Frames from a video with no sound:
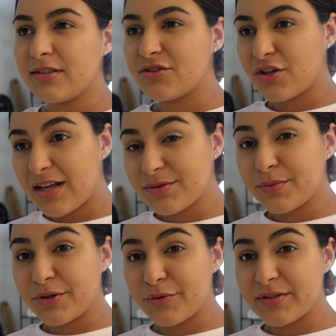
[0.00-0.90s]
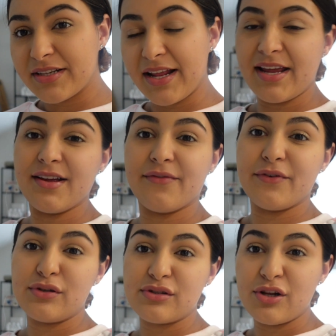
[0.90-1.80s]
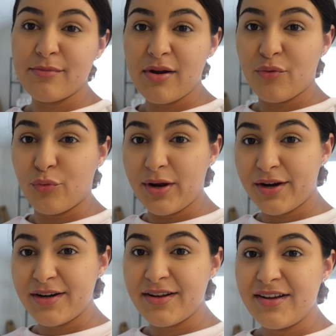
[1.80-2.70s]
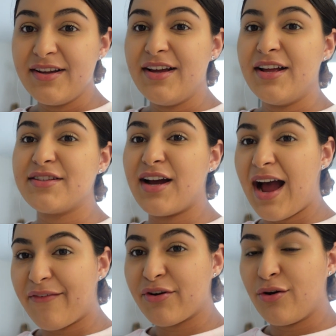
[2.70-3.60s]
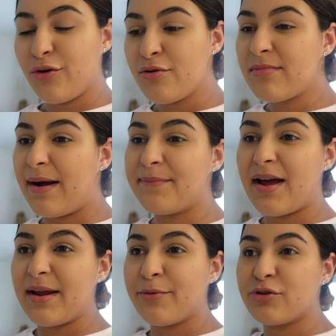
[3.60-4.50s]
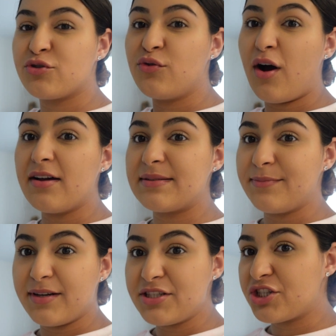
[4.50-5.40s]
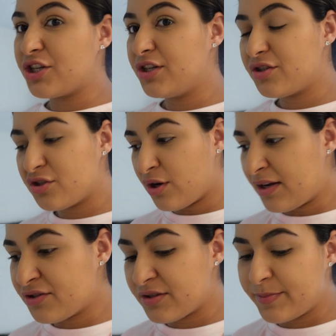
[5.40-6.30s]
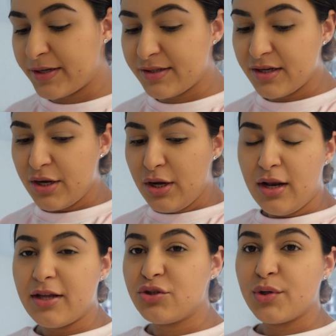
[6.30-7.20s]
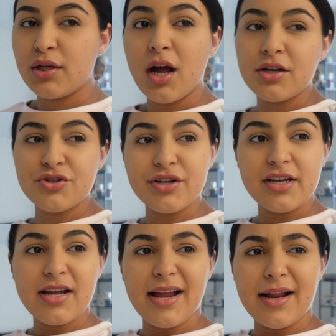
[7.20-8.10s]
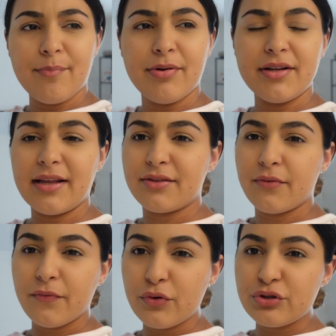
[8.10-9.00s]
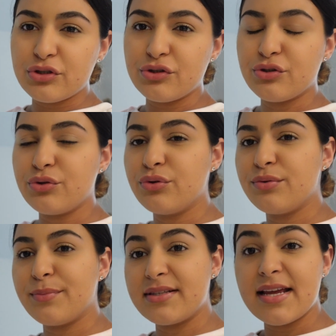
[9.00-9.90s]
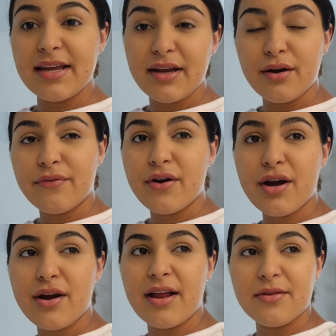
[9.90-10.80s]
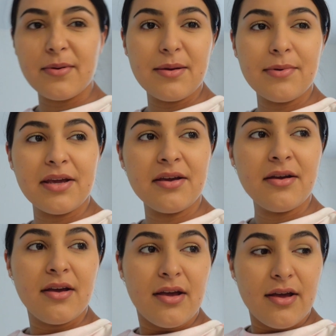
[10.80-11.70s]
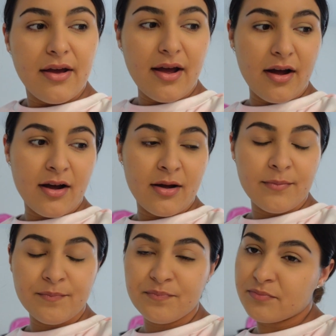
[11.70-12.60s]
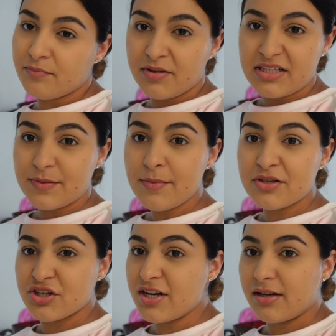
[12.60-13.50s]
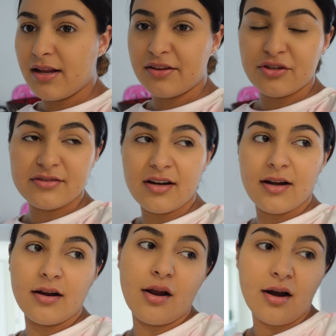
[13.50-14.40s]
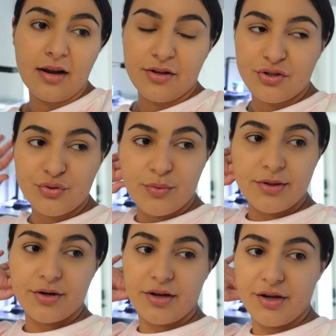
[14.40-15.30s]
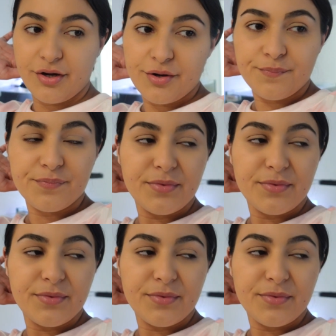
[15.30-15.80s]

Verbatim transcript: So that's what we're doing today. Feels a little bit weird to have her home. I'm not able to do as much. So I just been like doing laundry and I put like the food to do and been taking care of her and the baby. Um, but that's pretty much it. Like there's not a lot I could do with her here.